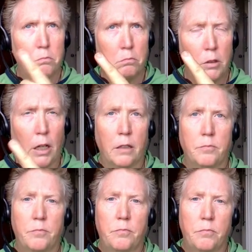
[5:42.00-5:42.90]
Yeah.
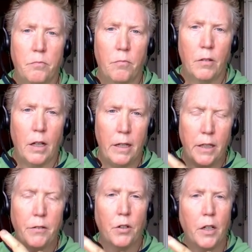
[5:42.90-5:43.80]
And
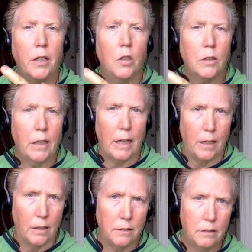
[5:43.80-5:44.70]
they've already looked at
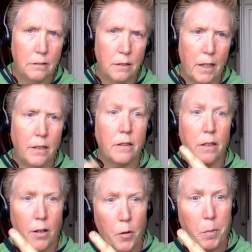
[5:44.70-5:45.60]
it and
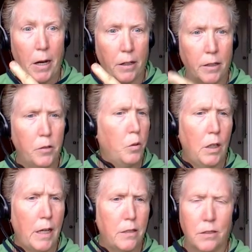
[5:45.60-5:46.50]
thought about it and
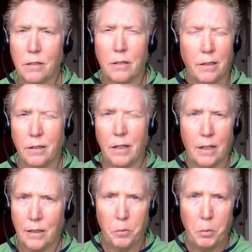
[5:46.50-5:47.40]
realized they're
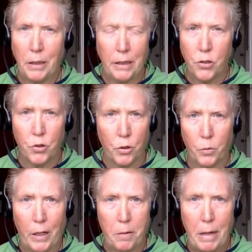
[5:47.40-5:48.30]
not completely sure
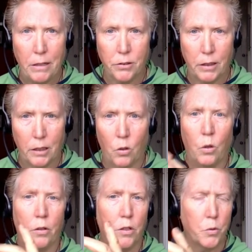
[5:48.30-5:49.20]
what I'm asking,
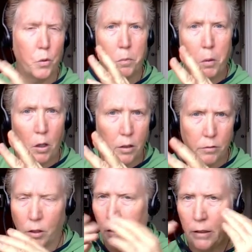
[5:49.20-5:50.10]
or there's one part of
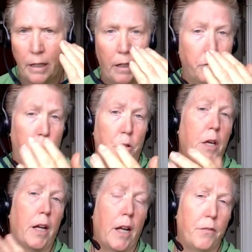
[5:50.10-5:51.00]
that I don't know
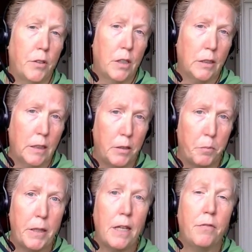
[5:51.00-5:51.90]
yet. I haven't talked to them,
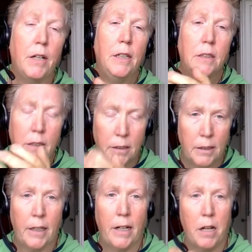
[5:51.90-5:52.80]
but they've said,
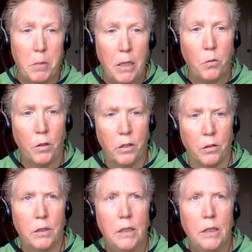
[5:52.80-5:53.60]
can I meet with you?